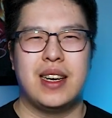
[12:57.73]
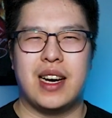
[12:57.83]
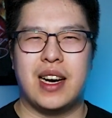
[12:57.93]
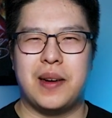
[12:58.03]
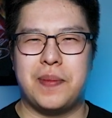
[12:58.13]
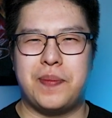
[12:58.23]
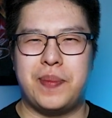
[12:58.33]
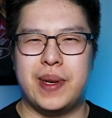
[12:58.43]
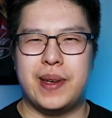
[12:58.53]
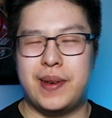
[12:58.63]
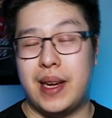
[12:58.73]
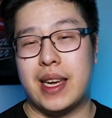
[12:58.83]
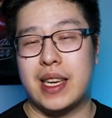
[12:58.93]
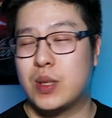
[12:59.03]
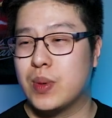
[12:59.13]
Um, but
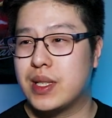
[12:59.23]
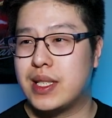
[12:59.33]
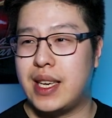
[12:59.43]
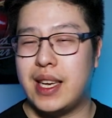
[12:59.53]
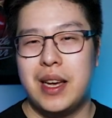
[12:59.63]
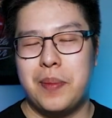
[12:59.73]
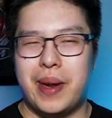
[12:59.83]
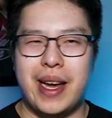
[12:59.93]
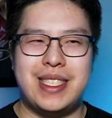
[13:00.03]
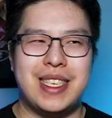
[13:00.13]
I guess we'll see. But I